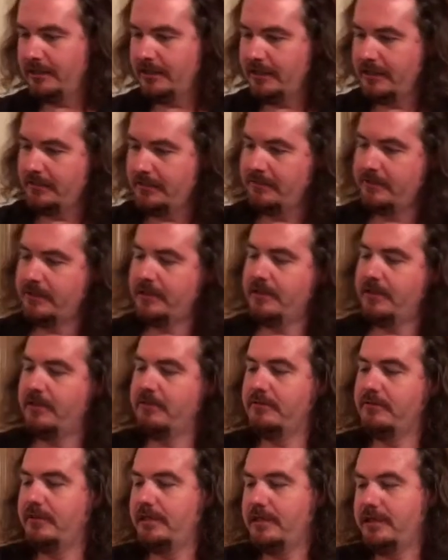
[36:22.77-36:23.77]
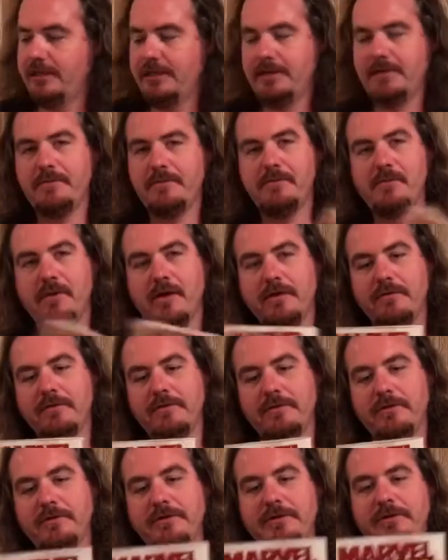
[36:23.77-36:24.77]
Here we go.
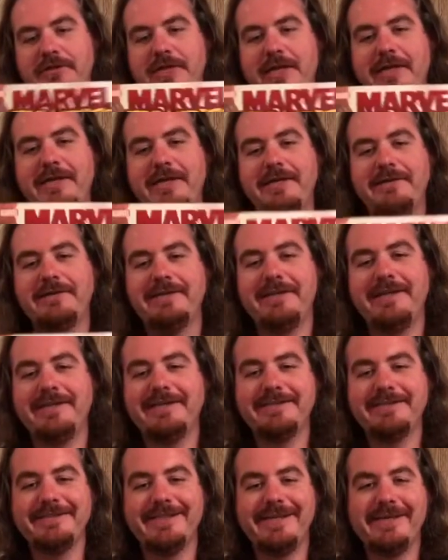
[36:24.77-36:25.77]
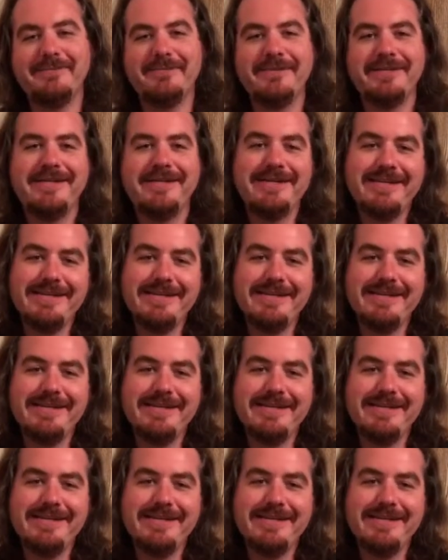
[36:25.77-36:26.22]
Marvel shaking things up.